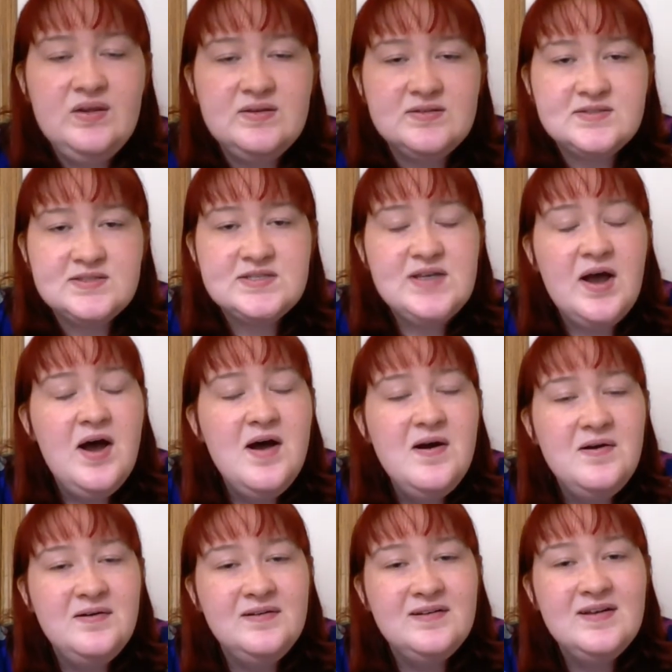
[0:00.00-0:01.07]
So
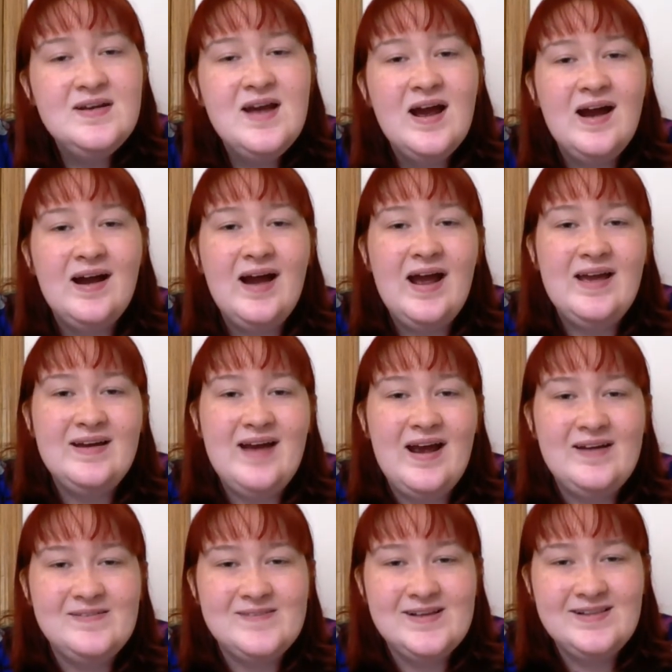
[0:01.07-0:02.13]
I
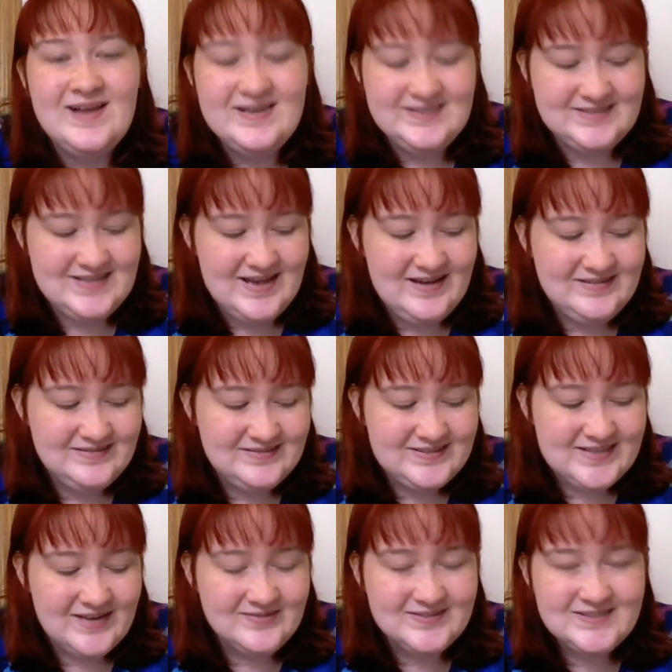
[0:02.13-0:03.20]
realize that
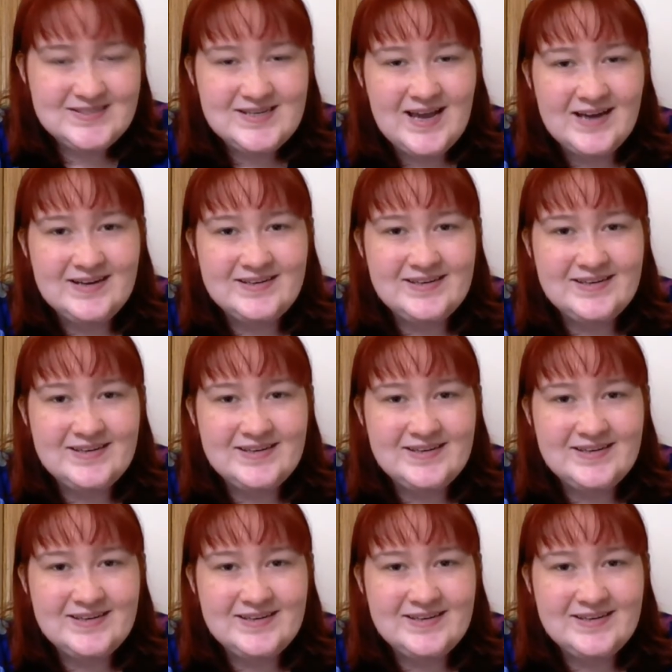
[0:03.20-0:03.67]
sounds kind of